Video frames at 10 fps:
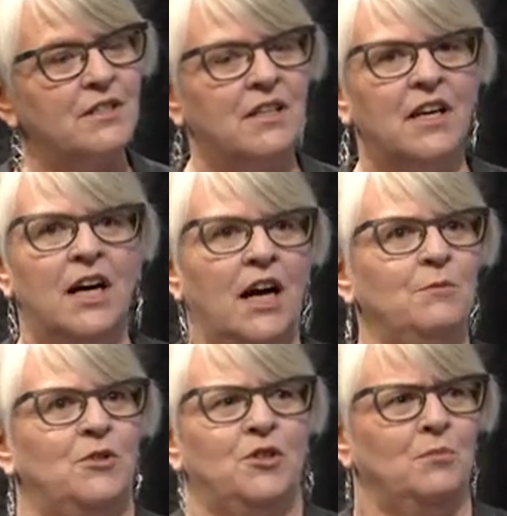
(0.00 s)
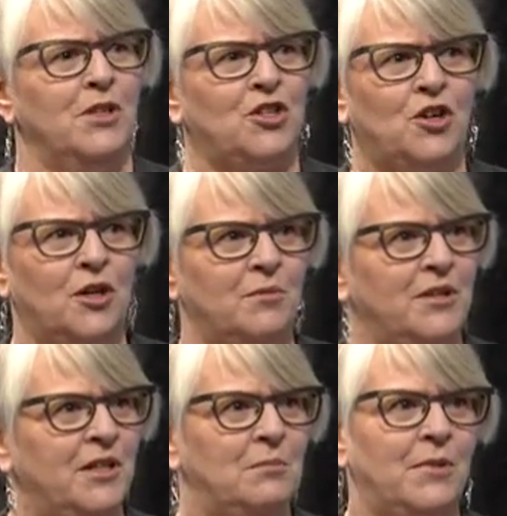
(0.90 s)
Yeah. I'm so much calmer
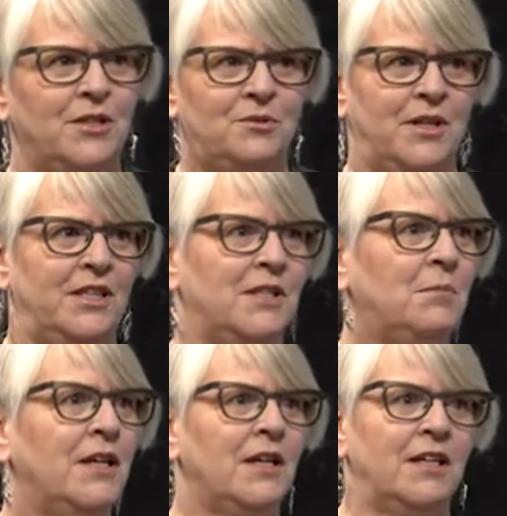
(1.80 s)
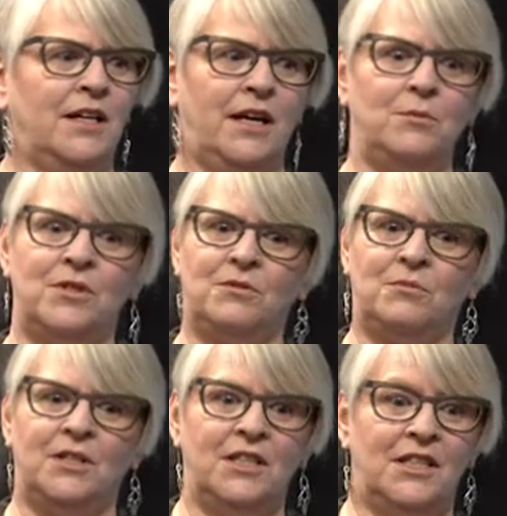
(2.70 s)
than in my 20s. My, I, I was
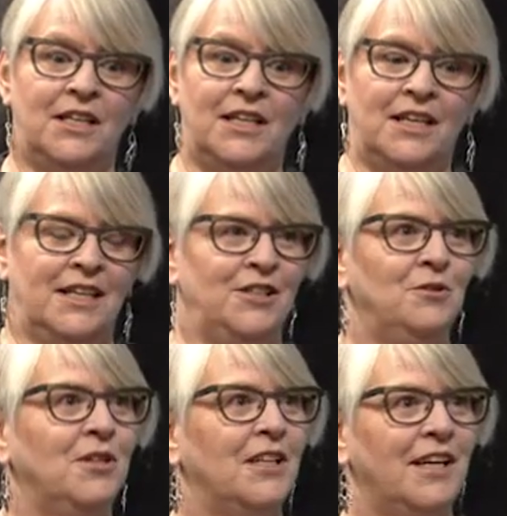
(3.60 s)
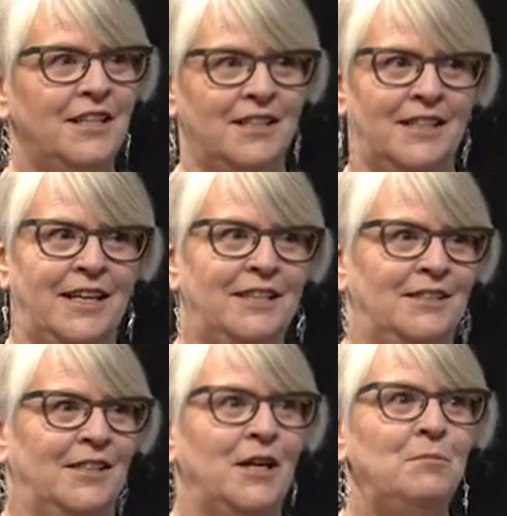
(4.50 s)
really, you could light, light,
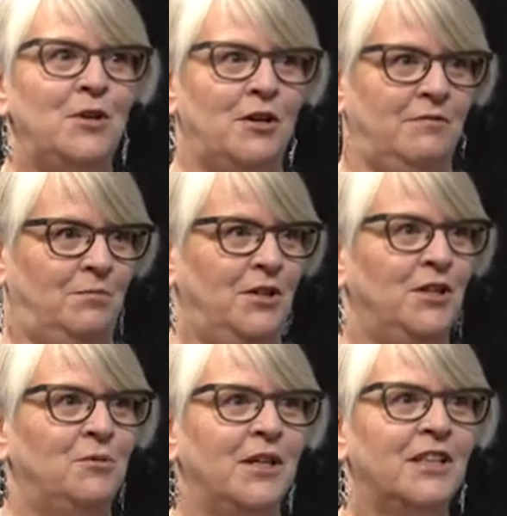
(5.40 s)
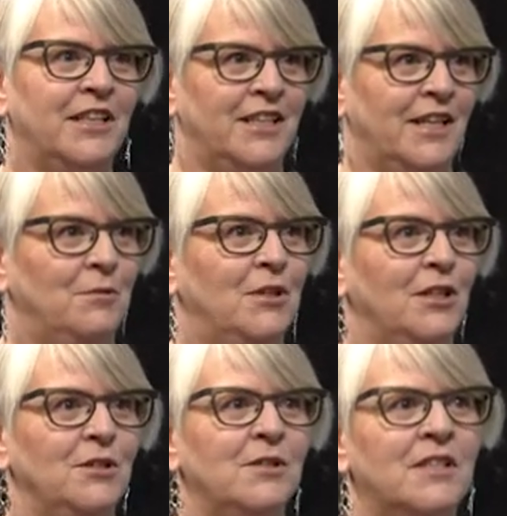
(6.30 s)
light me off pretty quickly, and I would
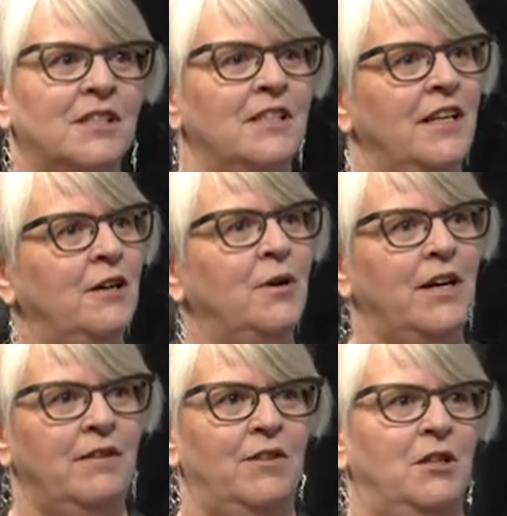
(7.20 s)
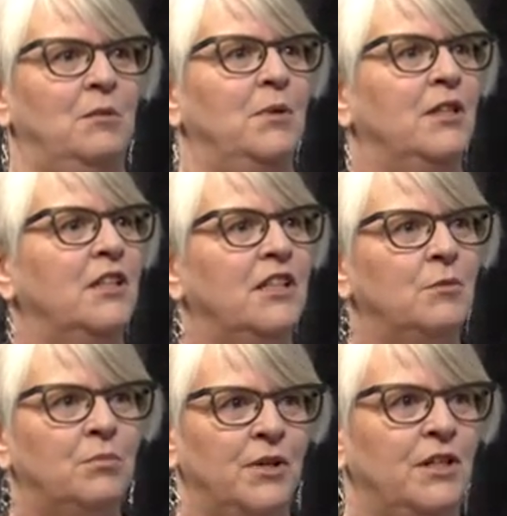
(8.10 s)
lose it. Now I have that ability to
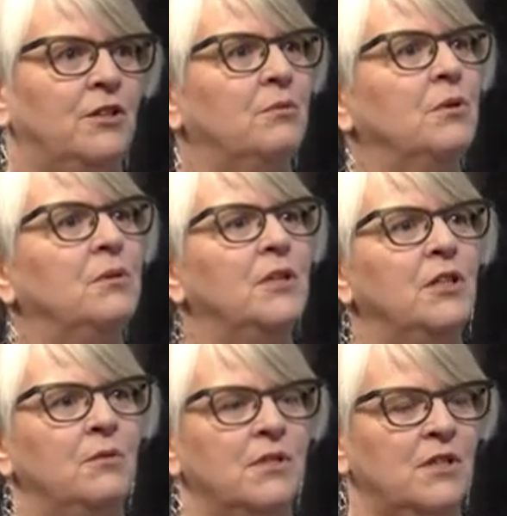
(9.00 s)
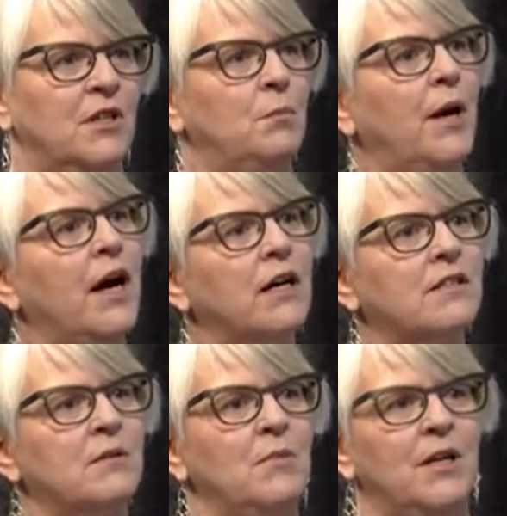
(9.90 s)
breathe through and know it's going to
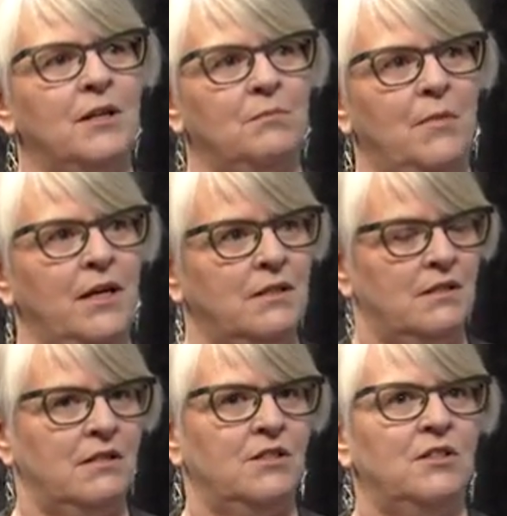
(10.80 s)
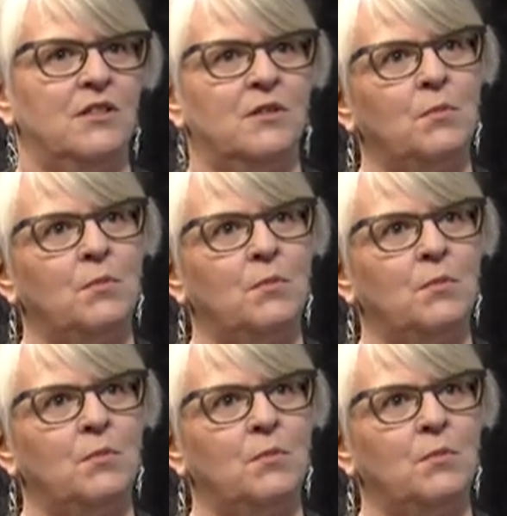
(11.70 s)
pass and make make decisions.